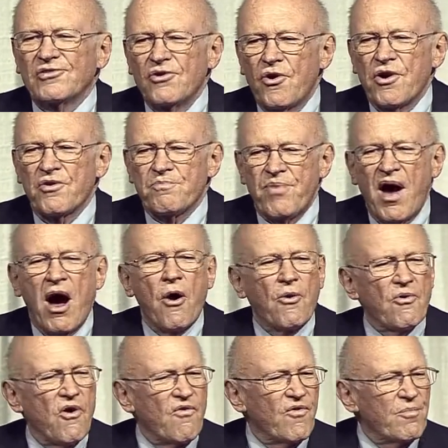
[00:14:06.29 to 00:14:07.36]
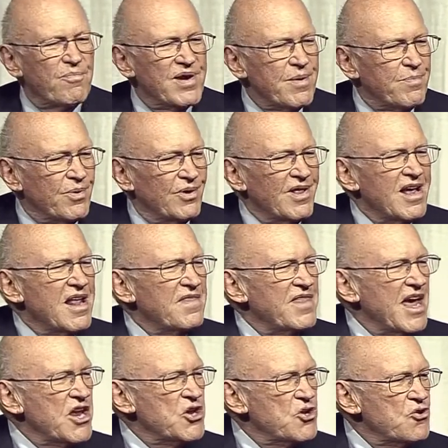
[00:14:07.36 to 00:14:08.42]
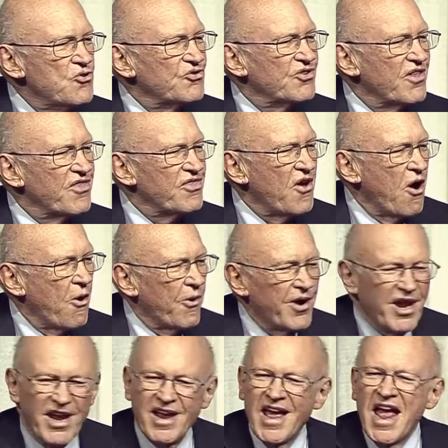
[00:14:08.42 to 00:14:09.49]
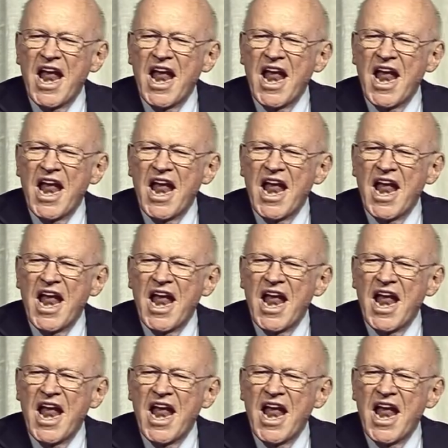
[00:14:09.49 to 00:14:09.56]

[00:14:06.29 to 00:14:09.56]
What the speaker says: lord power over people. They use authority.